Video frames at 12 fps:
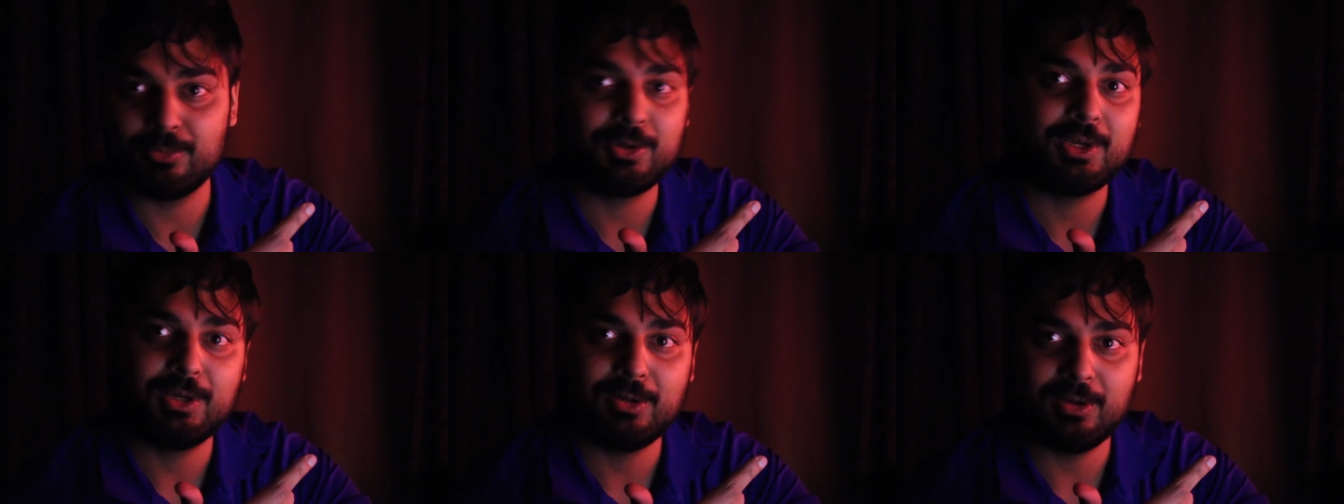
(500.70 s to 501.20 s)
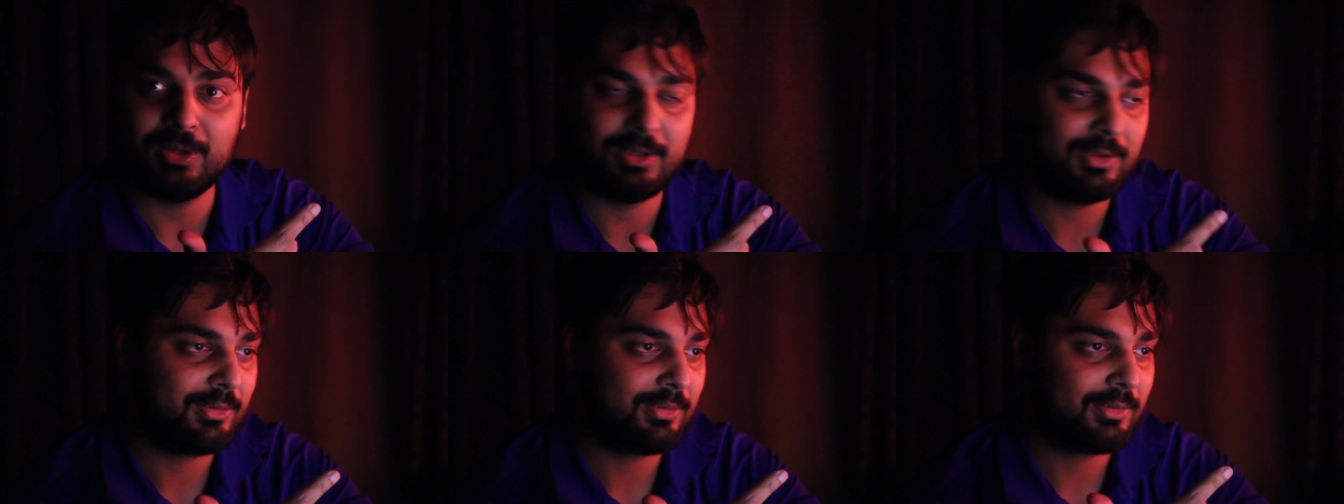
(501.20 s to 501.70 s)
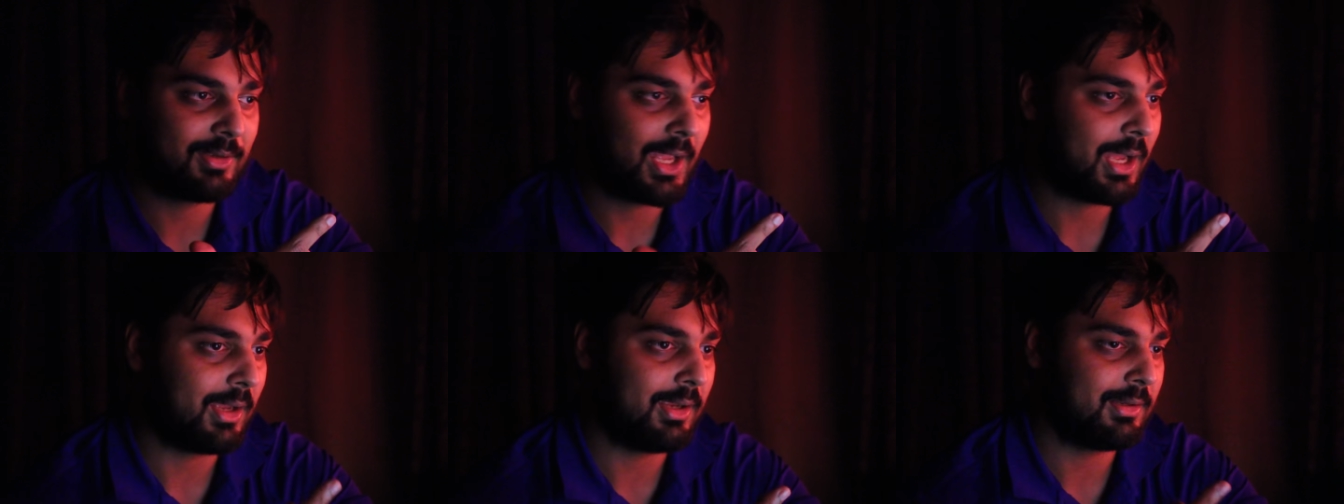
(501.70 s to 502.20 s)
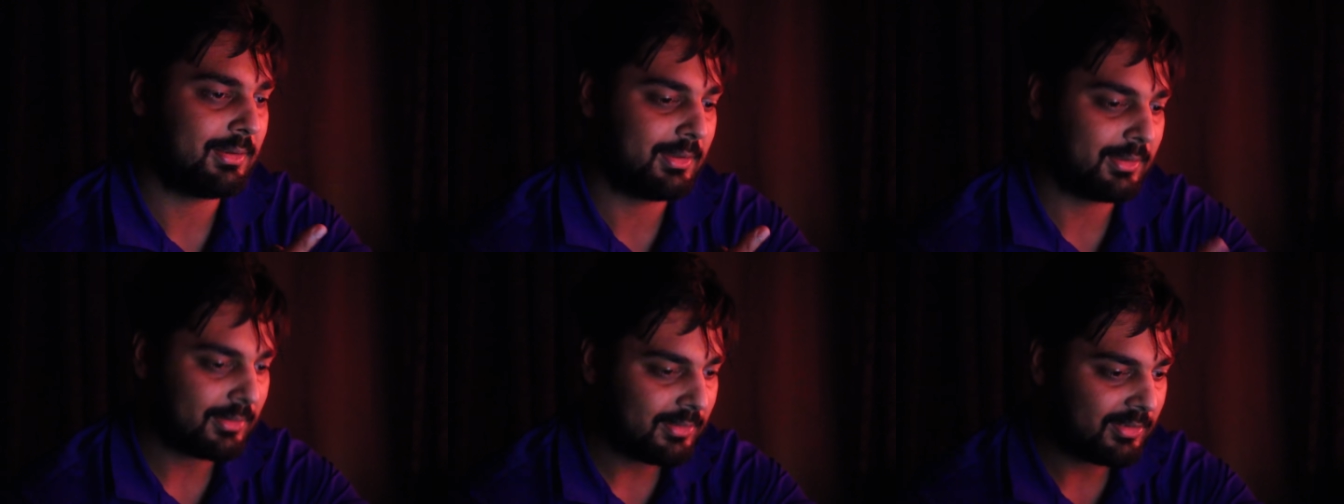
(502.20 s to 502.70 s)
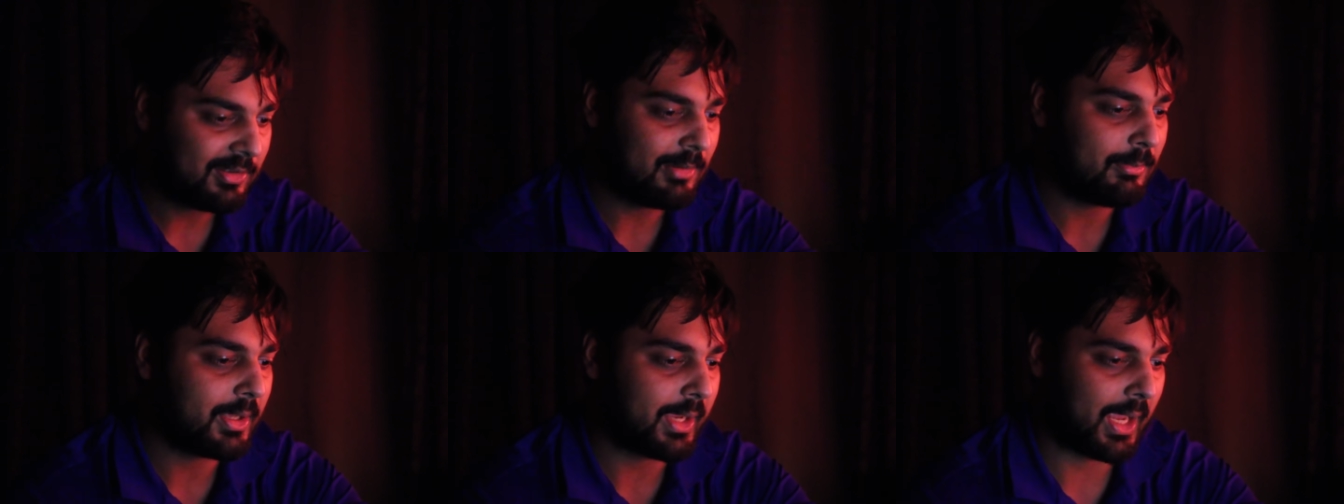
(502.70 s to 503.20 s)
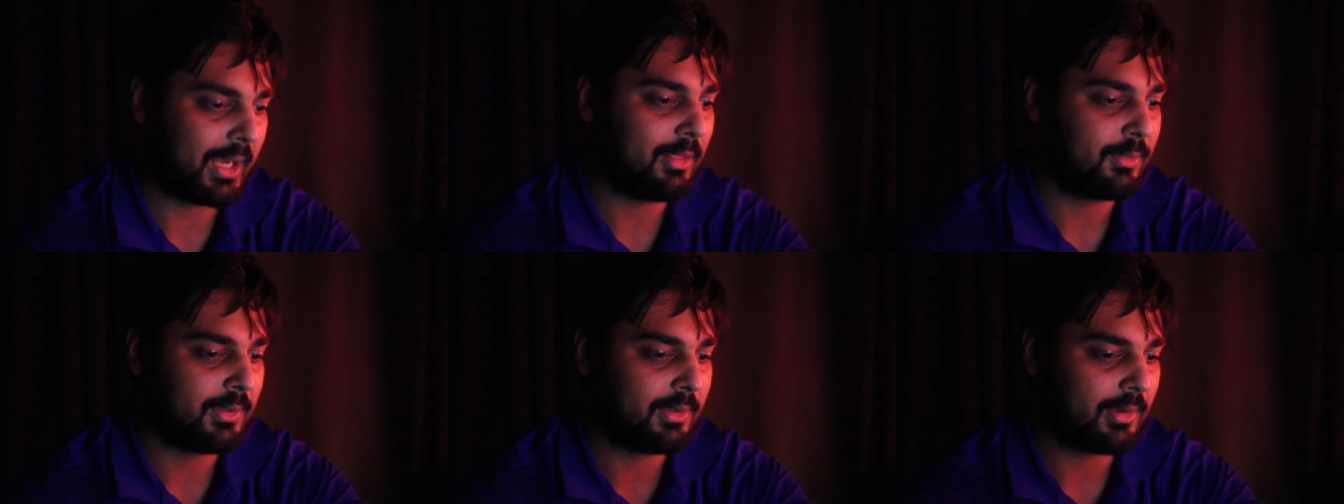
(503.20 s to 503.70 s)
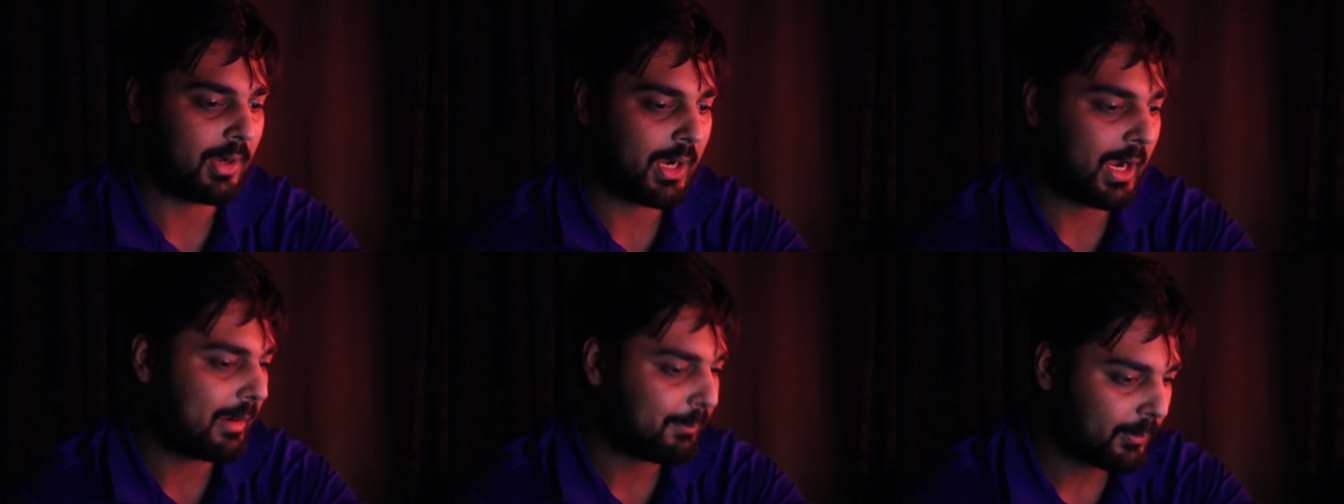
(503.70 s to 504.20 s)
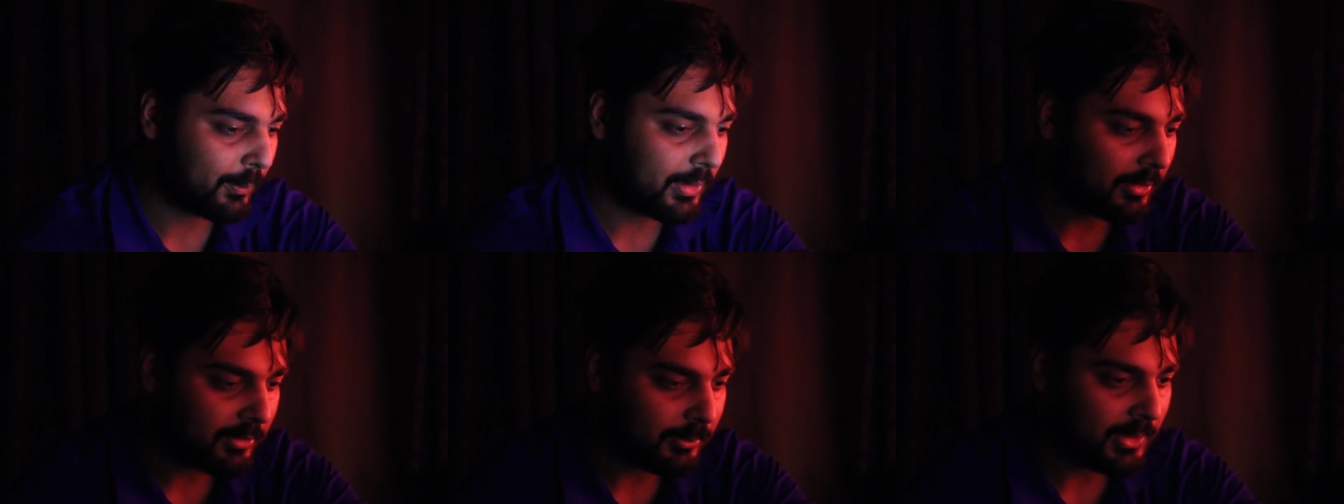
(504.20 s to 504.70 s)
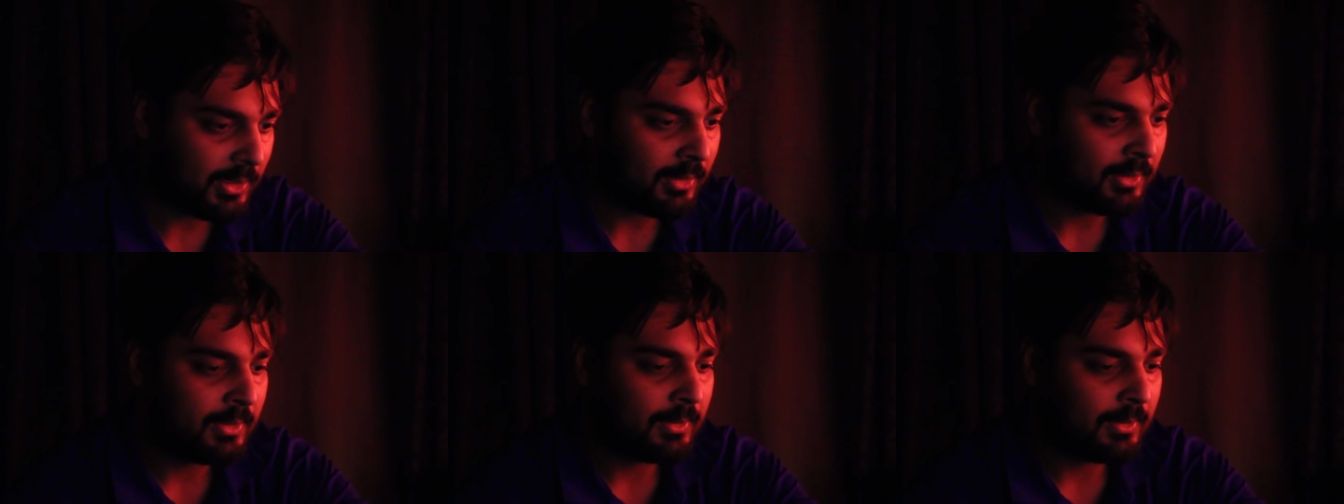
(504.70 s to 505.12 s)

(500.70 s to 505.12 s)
over here is, yeah, it, it doesn't seem like anything hyper weird to me.